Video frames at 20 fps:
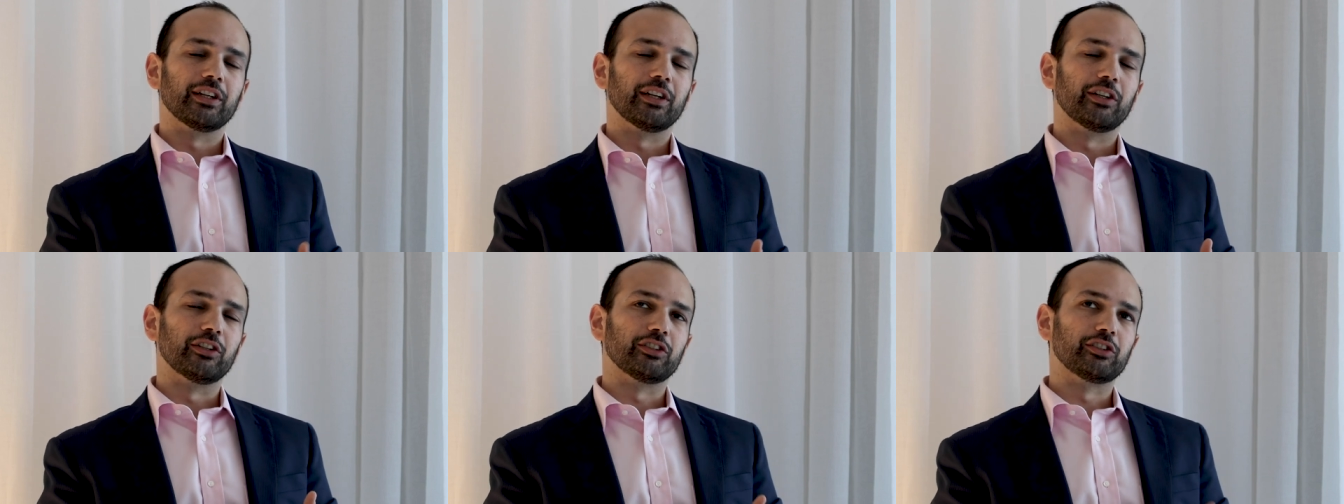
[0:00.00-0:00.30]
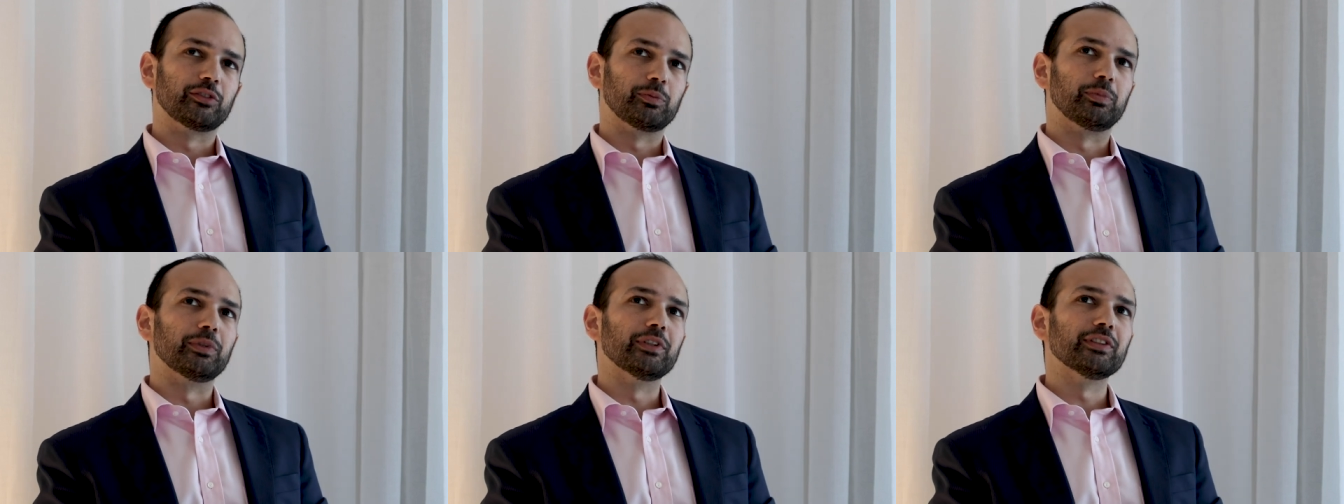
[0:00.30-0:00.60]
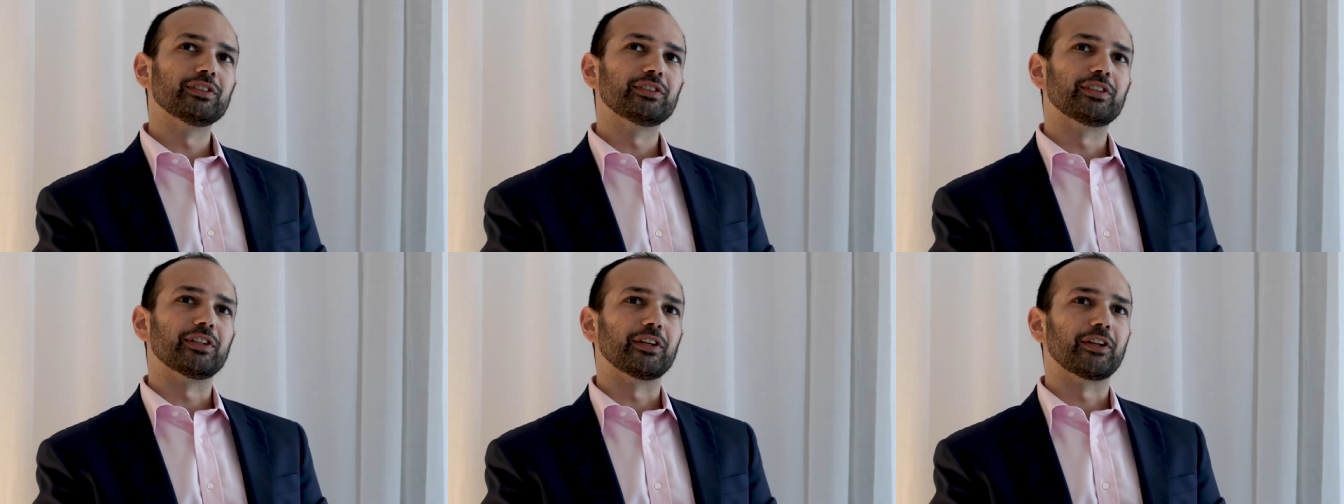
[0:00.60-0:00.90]
a
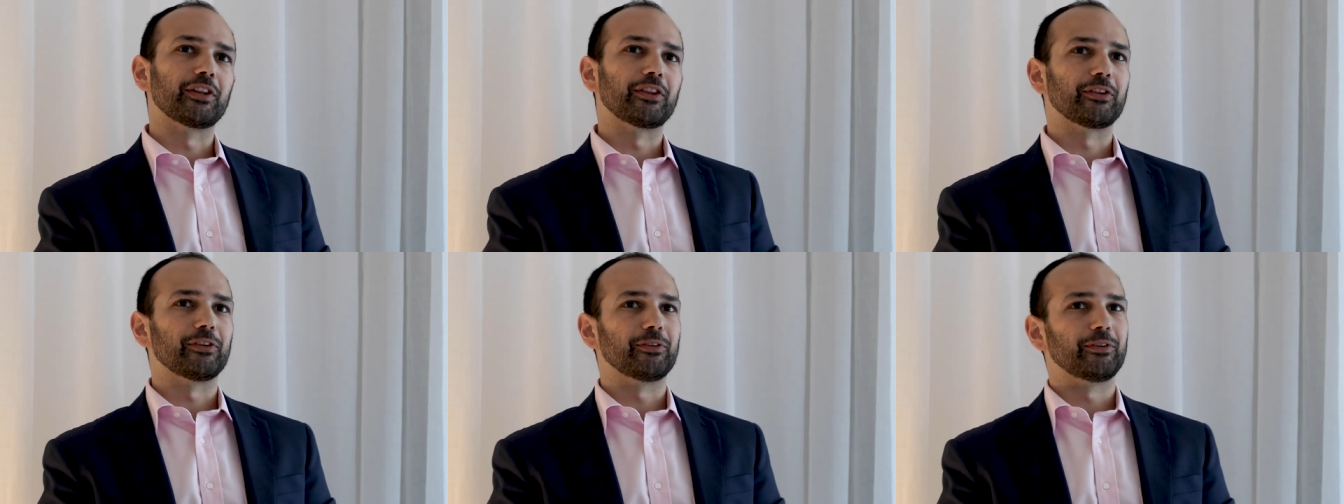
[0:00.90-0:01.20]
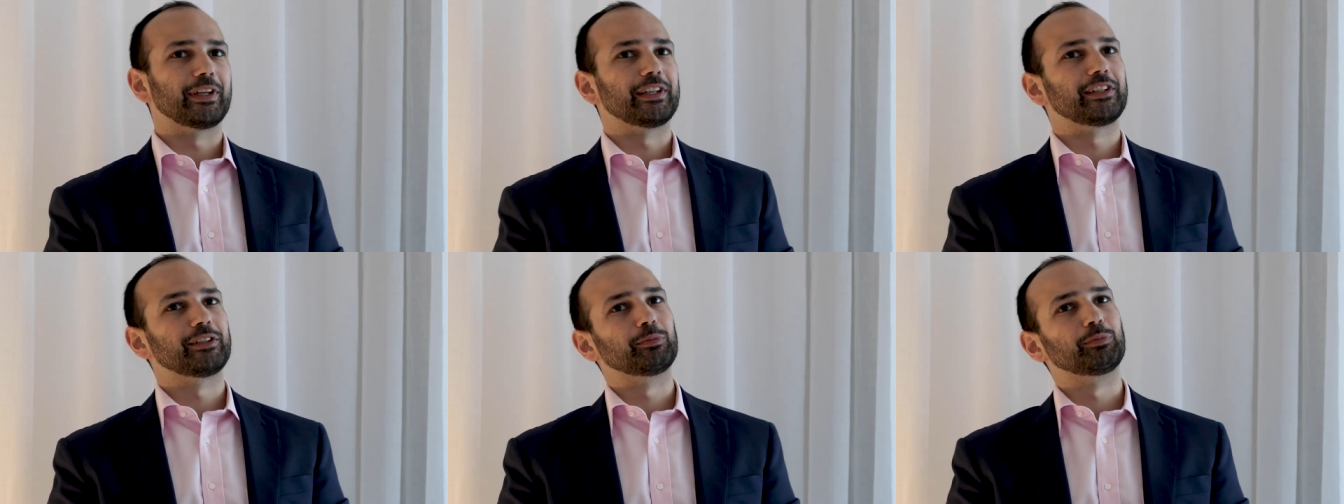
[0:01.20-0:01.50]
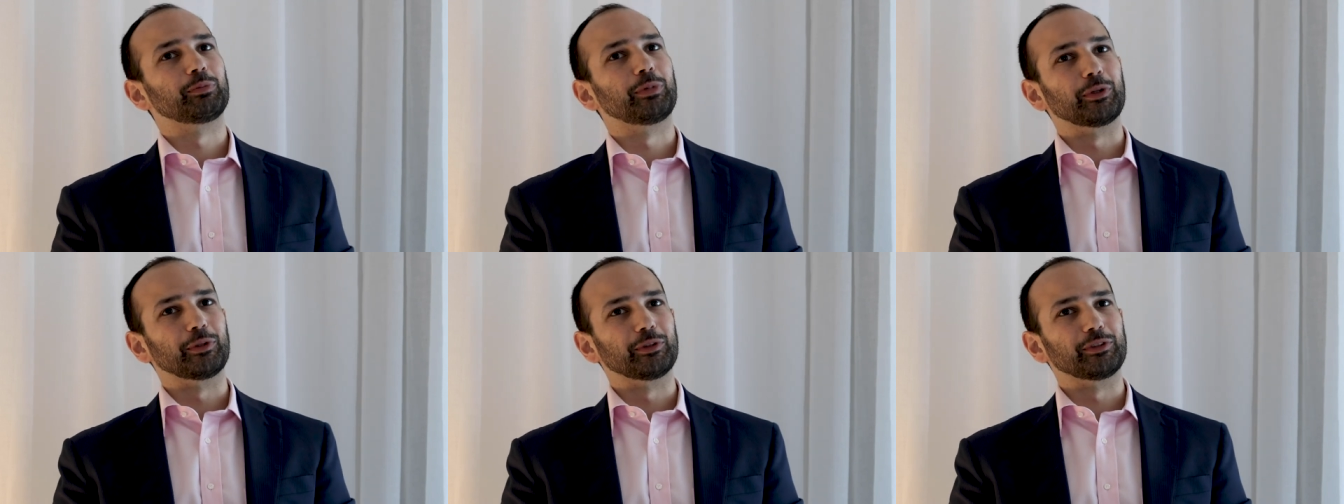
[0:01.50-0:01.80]
response to the threat
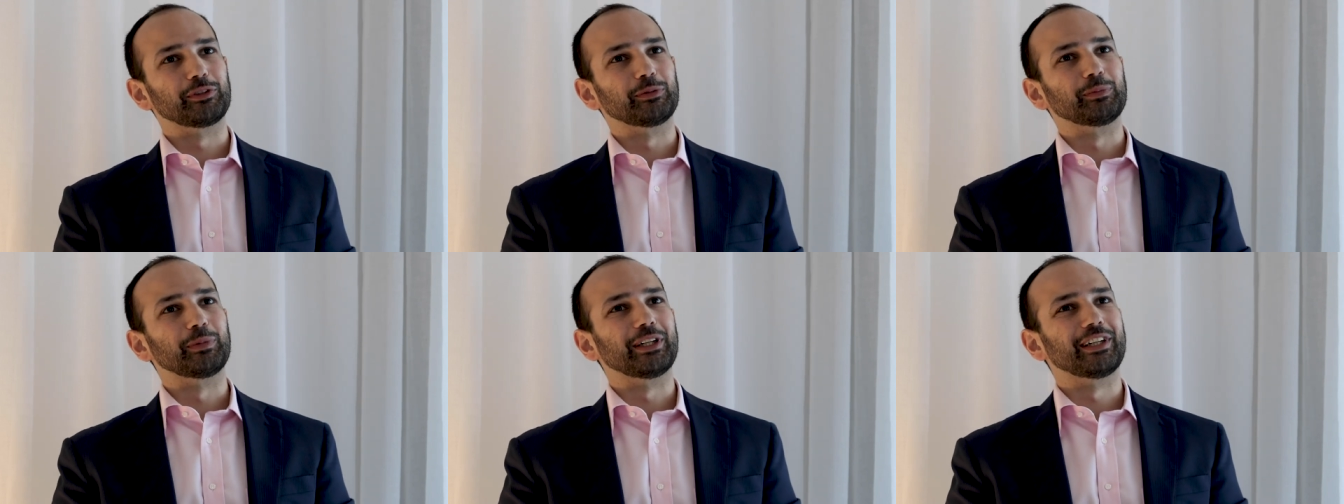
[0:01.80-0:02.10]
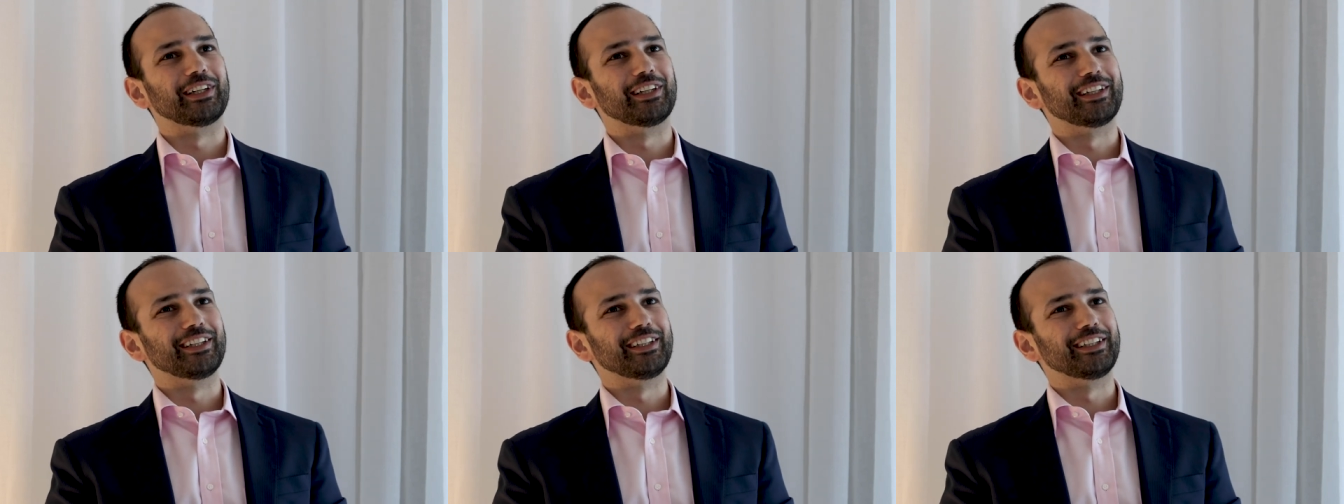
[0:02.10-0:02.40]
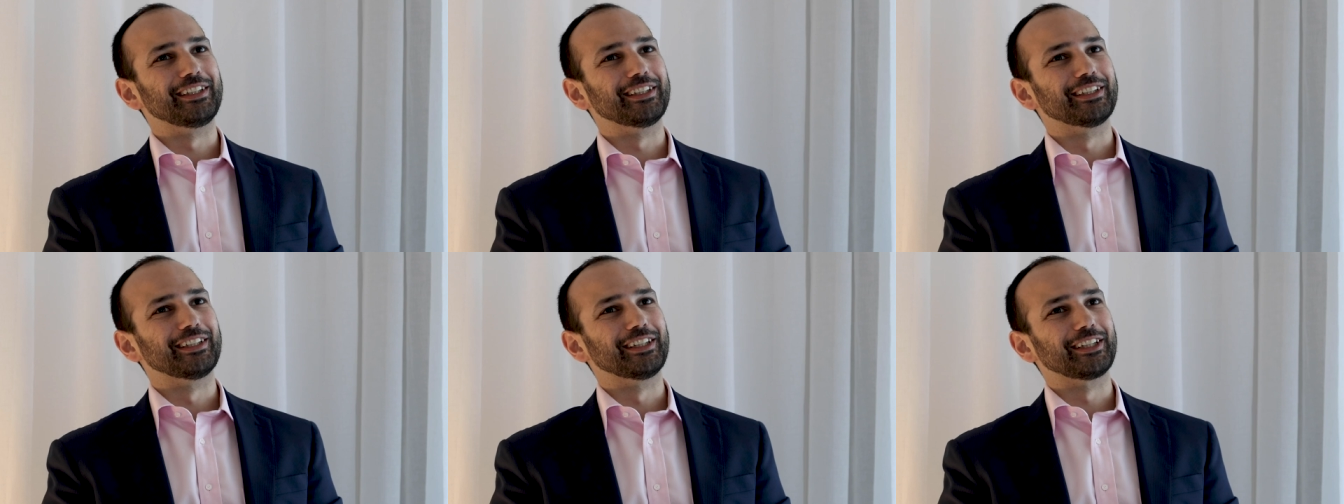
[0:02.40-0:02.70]
posed
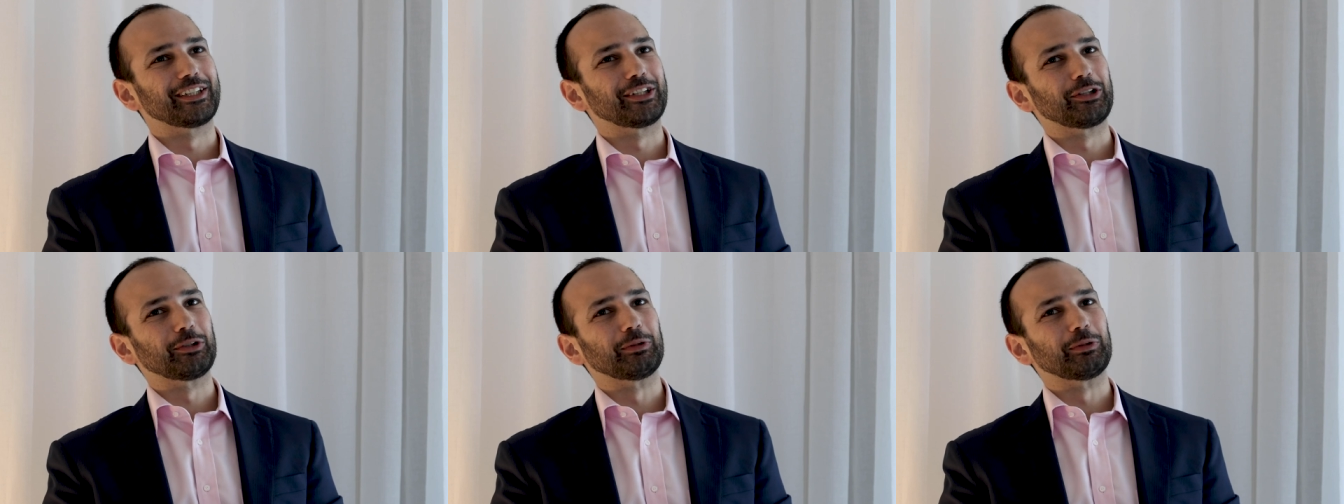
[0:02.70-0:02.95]
by uh,